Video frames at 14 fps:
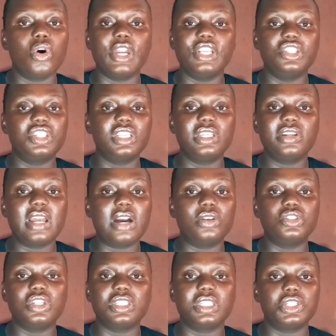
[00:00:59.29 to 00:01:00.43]
Or in
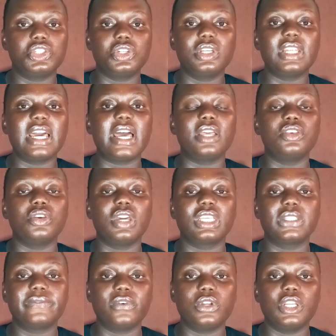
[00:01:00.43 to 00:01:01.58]
general, just ensure that you
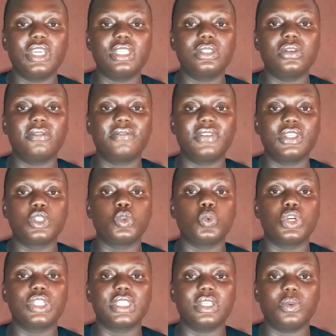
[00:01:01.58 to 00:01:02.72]
exfoliate your face
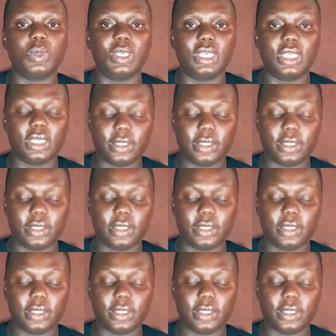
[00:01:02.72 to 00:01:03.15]
once a week.